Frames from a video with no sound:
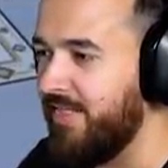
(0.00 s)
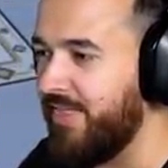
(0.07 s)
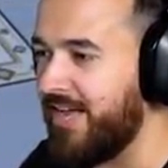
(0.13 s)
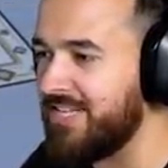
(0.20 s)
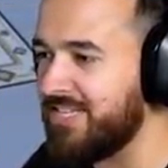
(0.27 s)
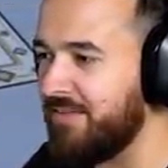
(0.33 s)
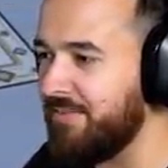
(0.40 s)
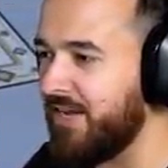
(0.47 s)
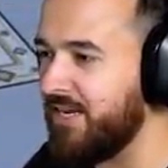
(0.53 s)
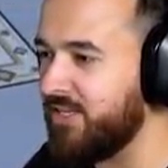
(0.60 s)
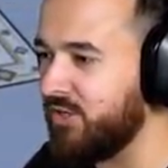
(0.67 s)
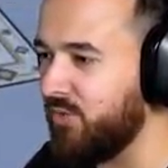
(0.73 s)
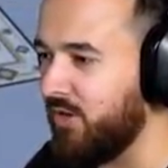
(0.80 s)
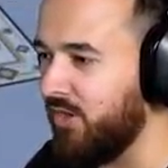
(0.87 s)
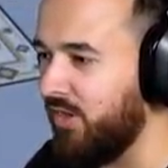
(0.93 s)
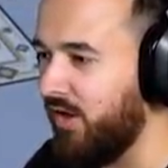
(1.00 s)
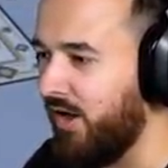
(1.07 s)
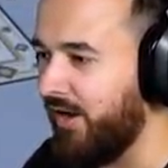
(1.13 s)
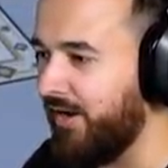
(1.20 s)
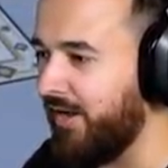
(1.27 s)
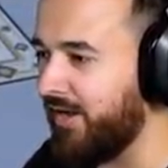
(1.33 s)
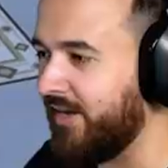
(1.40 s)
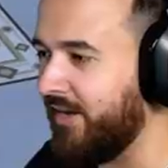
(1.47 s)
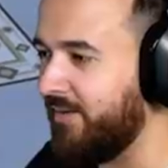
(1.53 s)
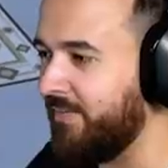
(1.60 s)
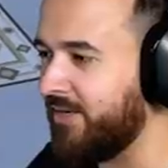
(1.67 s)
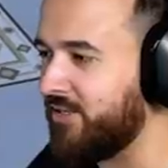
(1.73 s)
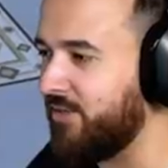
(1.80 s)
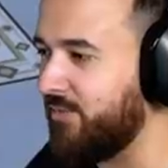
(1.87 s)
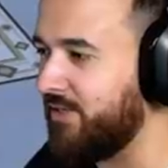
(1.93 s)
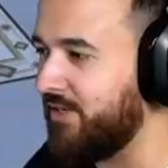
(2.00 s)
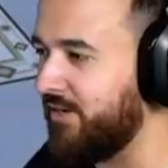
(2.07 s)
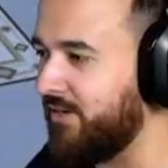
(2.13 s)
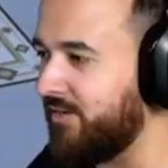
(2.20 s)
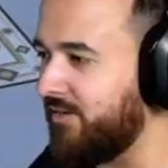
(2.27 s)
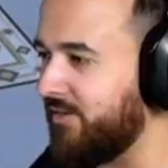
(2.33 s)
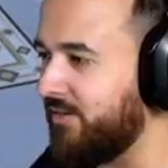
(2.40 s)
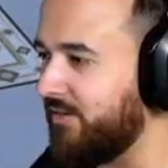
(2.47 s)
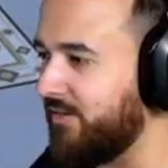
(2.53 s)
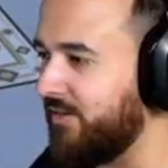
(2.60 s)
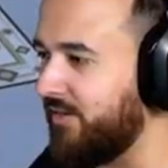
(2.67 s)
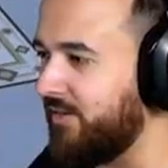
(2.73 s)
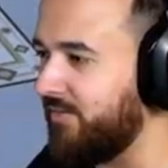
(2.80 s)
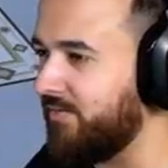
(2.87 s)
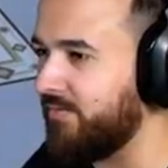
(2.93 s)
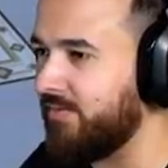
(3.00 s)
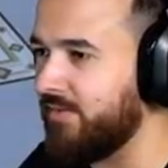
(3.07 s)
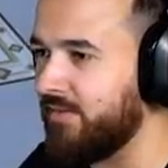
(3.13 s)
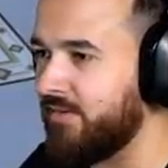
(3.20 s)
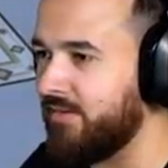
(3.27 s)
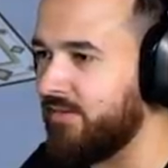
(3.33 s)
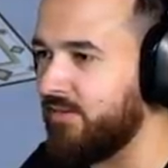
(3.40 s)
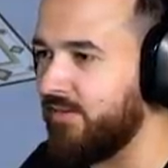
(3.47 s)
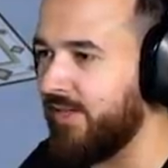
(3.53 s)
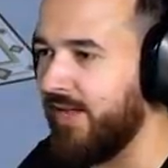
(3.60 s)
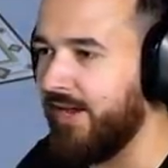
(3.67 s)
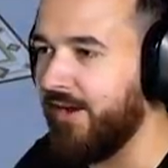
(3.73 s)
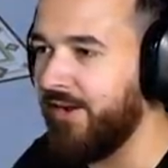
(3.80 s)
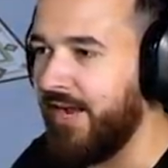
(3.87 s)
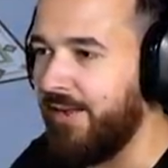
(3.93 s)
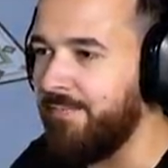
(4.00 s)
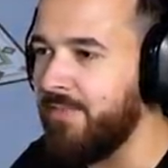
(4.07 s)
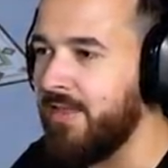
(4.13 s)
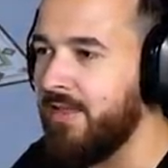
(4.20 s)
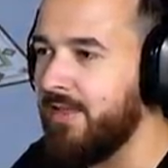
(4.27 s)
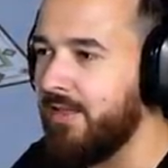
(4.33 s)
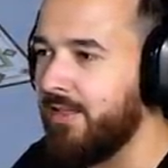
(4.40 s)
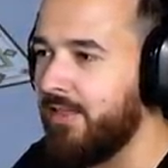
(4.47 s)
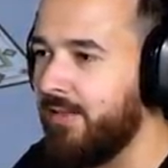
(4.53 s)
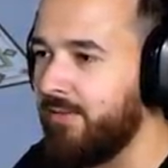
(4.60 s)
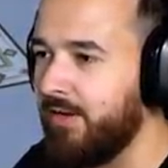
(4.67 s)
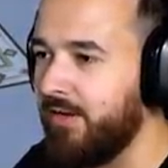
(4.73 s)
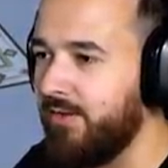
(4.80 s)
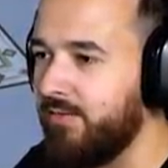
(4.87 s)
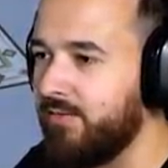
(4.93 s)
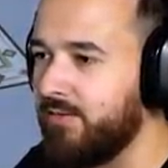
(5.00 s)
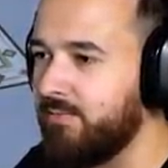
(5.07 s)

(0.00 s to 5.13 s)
That's something I do a lot. I gotta make sure we don't, you know, do that. Okay, there we go.